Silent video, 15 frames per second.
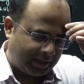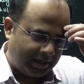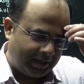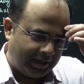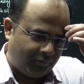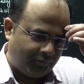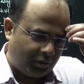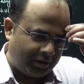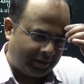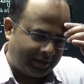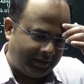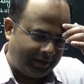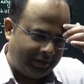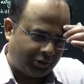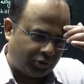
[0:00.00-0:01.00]

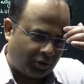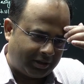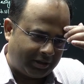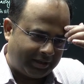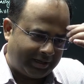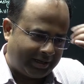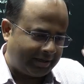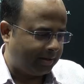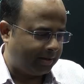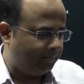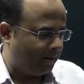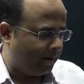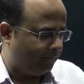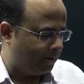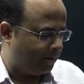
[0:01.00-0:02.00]
He thought that
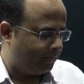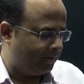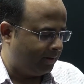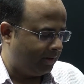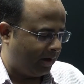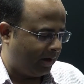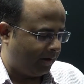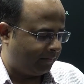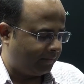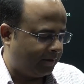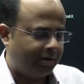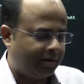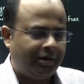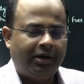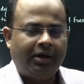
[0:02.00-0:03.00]
Babur will,
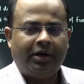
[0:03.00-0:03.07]
after